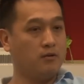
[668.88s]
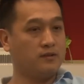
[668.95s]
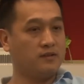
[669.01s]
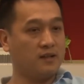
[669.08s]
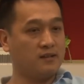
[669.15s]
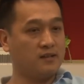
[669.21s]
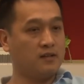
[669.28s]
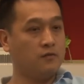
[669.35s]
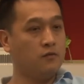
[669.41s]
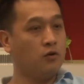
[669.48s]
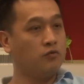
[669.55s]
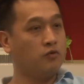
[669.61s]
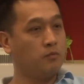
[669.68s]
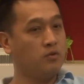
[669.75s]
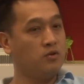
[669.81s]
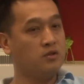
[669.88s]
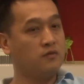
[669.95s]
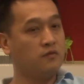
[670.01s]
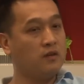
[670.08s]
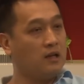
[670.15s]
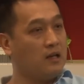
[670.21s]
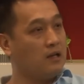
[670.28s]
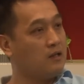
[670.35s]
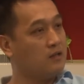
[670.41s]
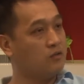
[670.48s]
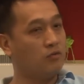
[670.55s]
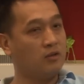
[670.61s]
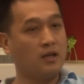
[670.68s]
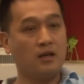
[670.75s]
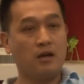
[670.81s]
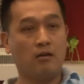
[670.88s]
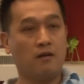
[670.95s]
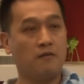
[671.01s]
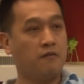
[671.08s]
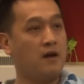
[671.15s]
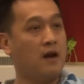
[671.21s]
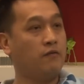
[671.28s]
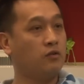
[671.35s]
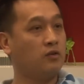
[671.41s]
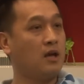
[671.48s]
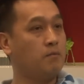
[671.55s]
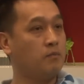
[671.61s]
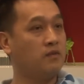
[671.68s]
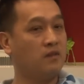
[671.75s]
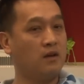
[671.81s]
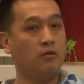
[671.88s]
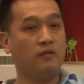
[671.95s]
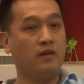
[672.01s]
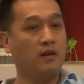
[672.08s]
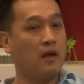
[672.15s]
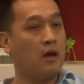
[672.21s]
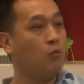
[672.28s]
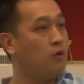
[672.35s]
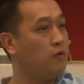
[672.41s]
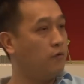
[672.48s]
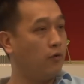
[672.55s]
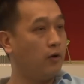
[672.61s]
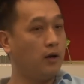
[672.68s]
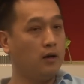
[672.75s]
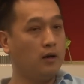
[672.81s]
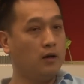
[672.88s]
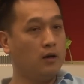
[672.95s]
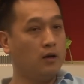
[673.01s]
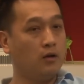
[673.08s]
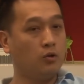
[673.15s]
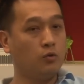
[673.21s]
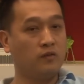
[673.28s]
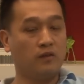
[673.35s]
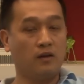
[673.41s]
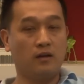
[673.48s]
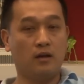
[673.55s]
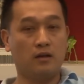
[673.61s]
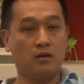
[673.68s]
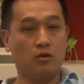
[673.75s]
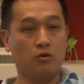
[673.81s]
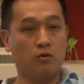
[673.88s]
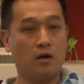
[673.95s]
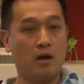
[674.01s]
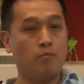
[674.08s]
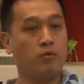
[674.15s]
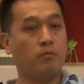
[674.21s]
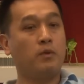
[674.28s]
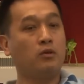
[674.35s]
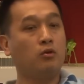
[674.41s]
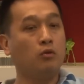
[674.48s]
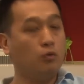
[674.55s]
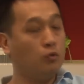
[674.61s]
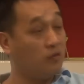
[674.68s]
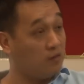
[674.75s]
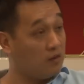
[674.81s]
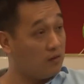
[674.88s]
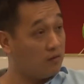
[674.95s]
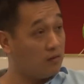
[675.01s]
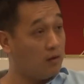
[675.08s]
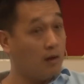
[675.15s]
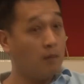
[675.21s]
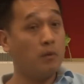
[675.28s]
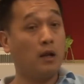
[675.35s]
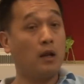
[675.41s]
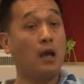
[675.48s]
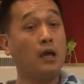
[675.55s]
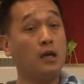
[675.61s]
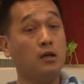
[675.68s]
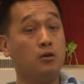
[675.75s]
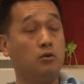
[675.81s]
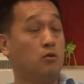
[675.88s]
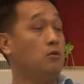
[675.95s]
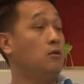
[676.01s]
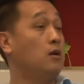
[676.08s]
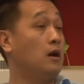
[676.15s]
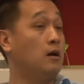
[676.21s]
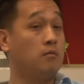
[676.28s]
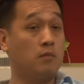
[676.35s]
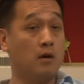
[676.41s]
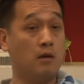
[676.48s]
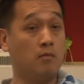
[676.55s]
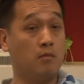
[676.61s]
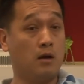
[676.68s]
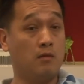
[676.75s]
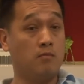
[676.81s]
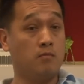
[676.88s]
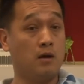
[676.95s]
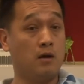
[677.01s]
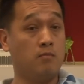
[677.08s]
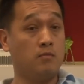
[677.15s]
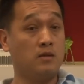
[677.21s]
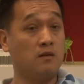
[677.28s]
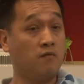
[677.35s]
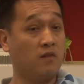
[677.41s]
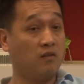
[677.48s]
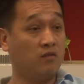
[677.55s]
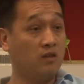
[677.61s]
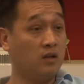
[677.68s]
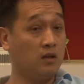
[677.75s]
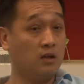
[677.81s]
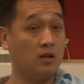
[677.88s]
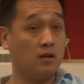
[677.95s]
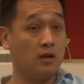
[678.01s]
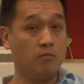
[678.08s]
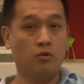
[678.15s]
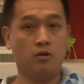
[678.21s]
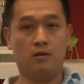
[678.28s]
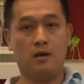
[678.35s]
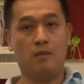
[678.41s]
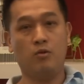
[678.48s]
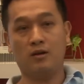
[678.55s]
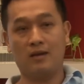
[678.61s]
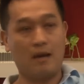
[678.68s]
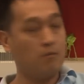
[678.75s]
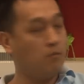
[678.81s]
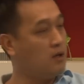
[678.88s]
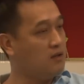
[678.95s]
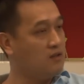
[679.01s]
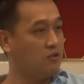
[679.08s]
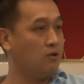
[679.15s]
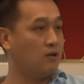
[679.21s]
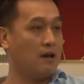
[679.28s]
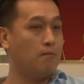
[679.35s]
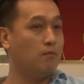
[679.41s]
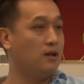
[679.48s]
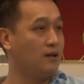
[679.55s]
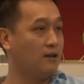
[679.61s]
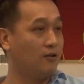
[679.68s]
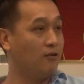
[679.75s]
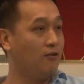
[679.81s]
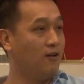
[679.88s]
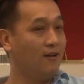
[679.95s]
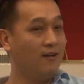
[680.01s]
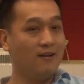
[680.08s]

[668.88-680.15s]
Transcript: about successful entrepreneurs' willingness to take out like 5 to 10% of their net worth, right? Okay. To say that, you know, I'm prepared to lose this, but hey, you know, I'm investing in, I'm not gambling. This is not gambling, you know.